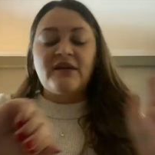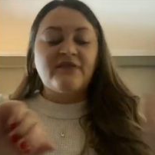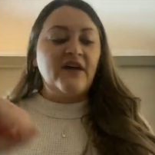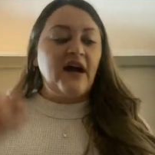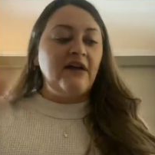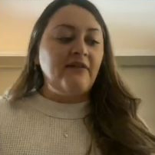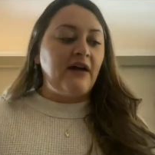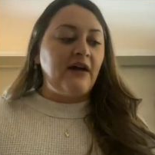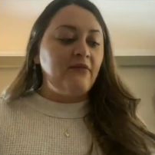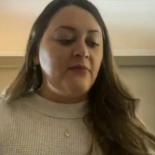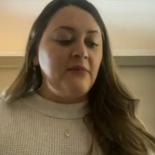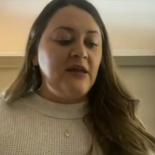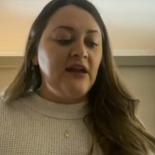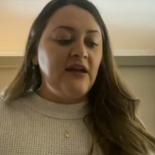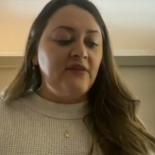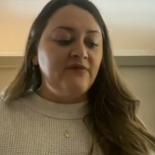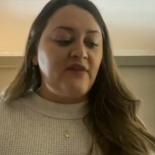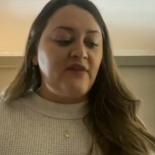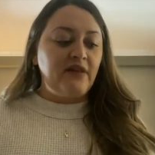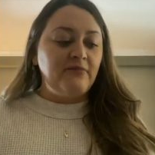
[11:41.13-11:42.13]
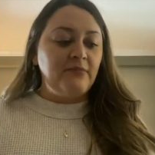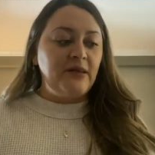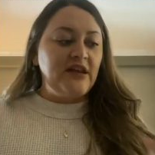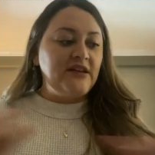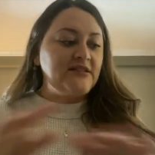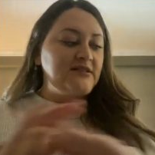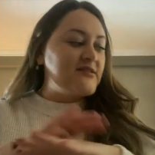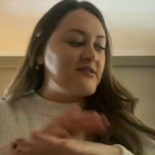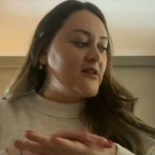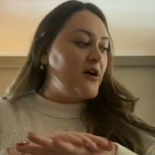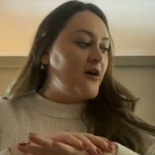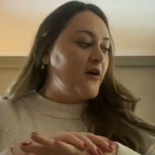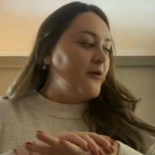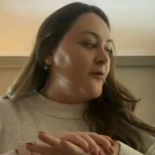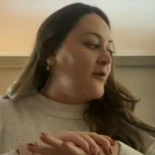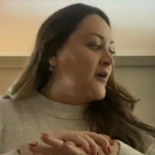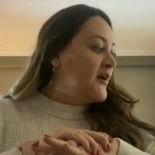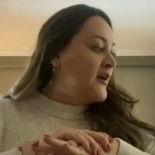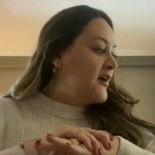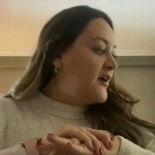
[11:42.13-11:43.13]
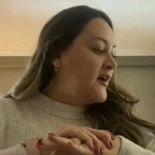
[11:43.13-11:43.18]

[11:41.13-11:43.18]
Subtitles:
I have a meeting in 5 minutes. So